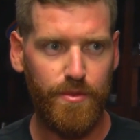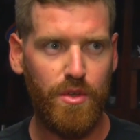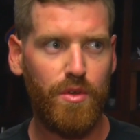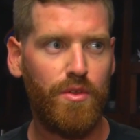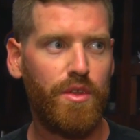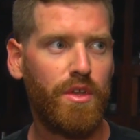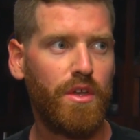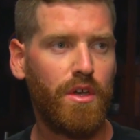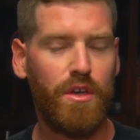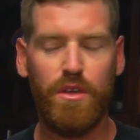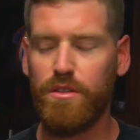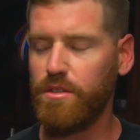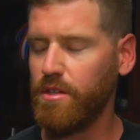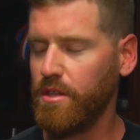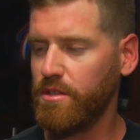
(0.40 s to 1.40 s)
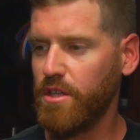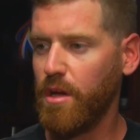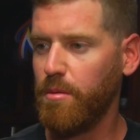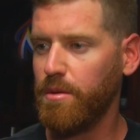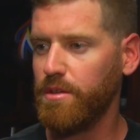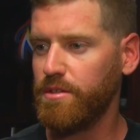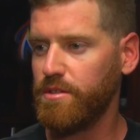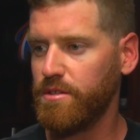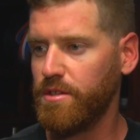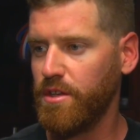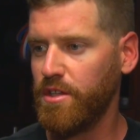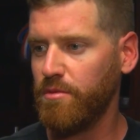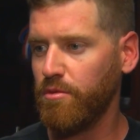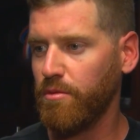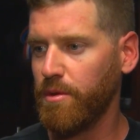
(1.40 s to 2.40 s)
You know, they did a good job of just
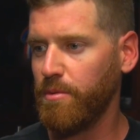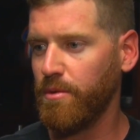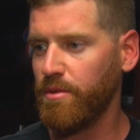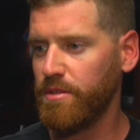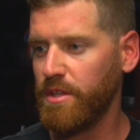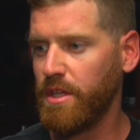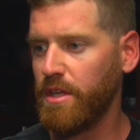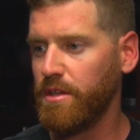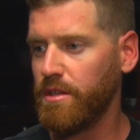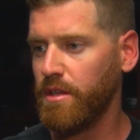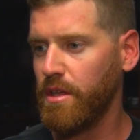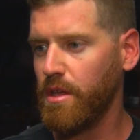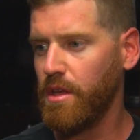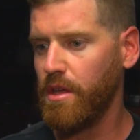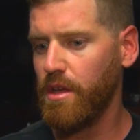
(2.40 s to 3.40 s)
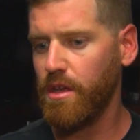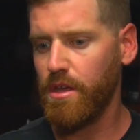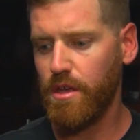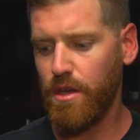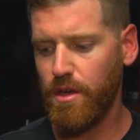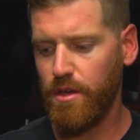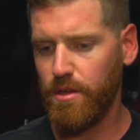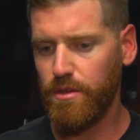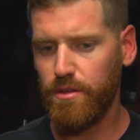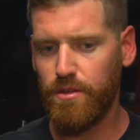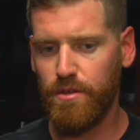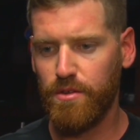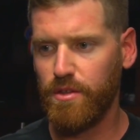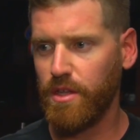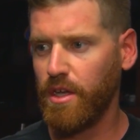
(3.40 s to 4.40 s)
hitting them where we weren't tonight.
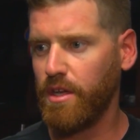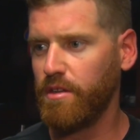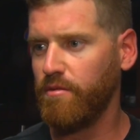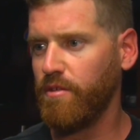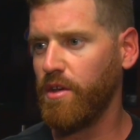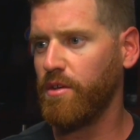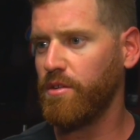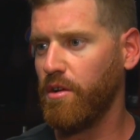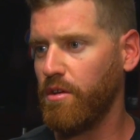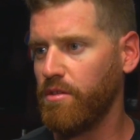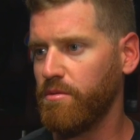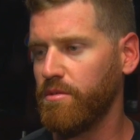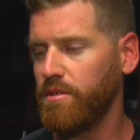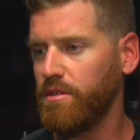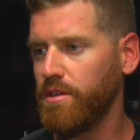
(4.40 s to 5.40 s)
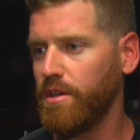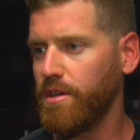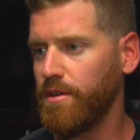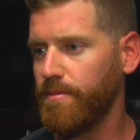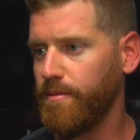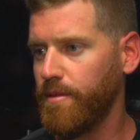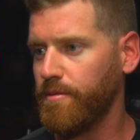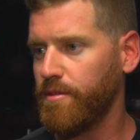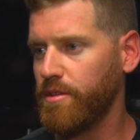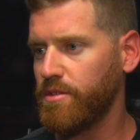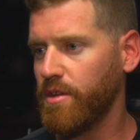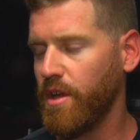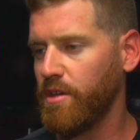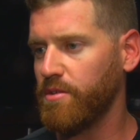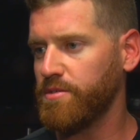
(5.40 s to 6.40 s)
You know, they kind of found all three of the
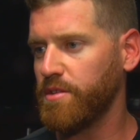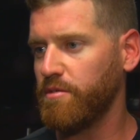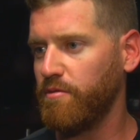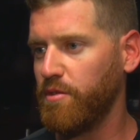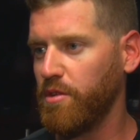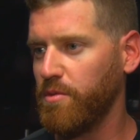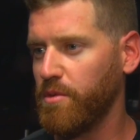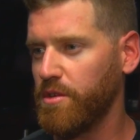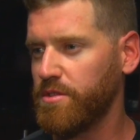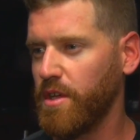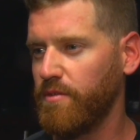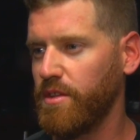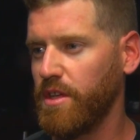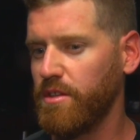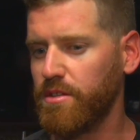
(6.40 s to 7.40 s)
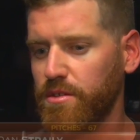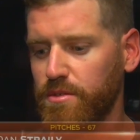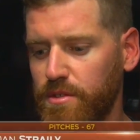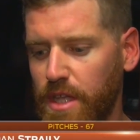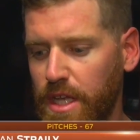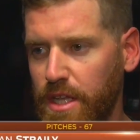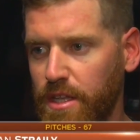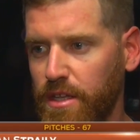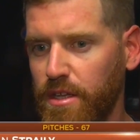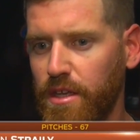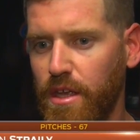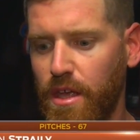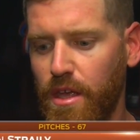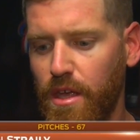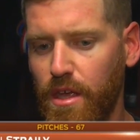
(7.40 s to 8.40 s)
triangles on the field where it's tough to get to in that inning.
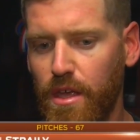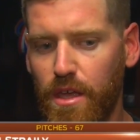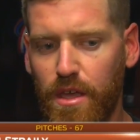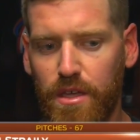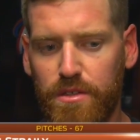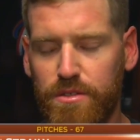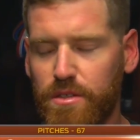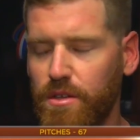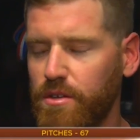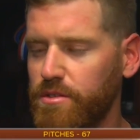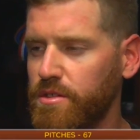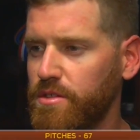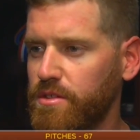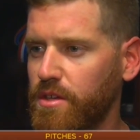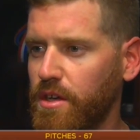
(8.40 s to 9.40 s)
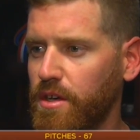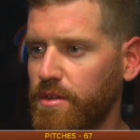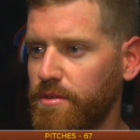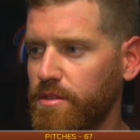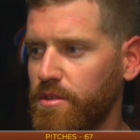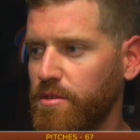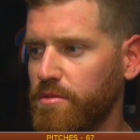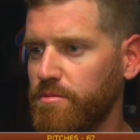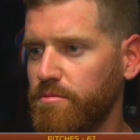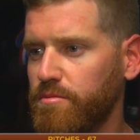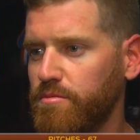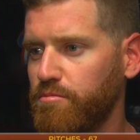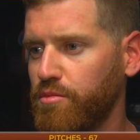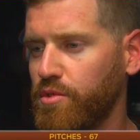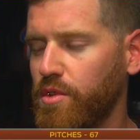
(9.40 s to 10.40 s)
And so just
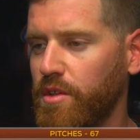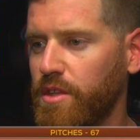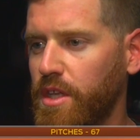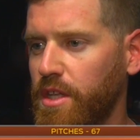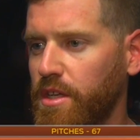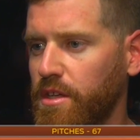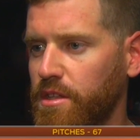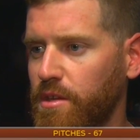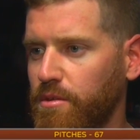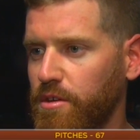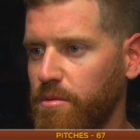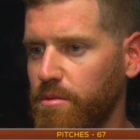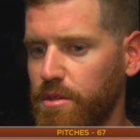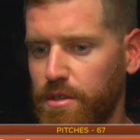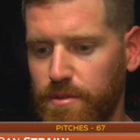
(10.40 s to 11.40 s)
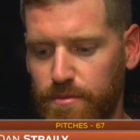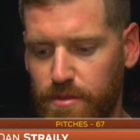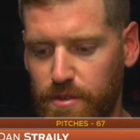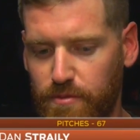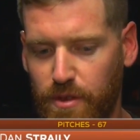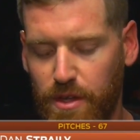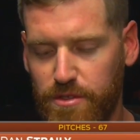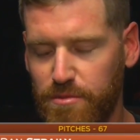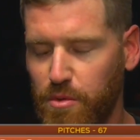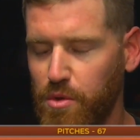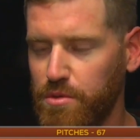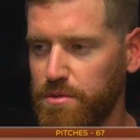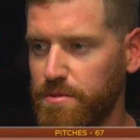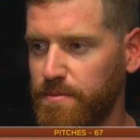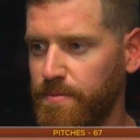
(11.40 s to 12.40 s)
prolonged the inning, and they were able to find some
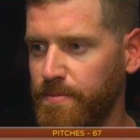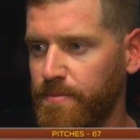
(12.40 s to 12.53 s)
holes.